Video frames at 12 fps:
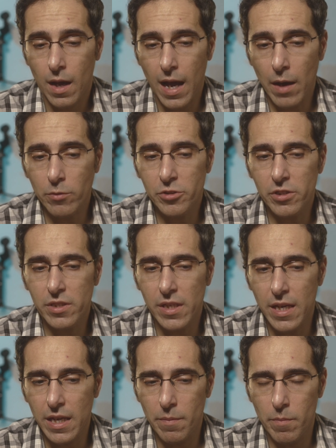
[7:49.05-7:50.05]
I would just
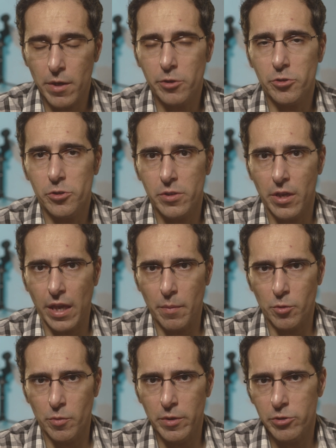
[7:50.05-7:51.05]
say make sure they
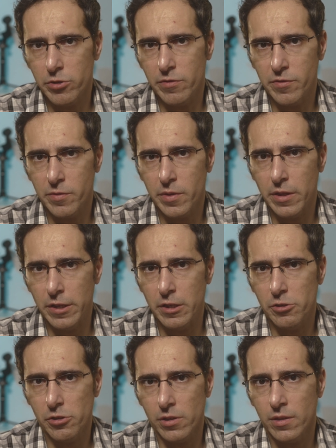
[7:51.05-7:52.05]
get permission from the
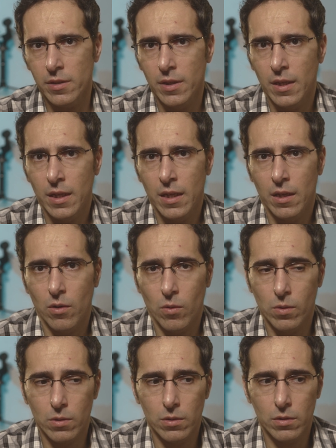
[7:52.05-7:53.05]
teacher
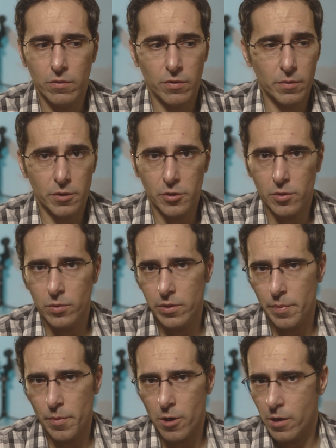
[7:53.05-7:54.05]
or from the school
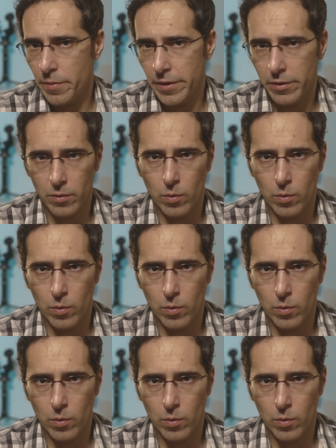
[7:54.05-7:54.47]
department or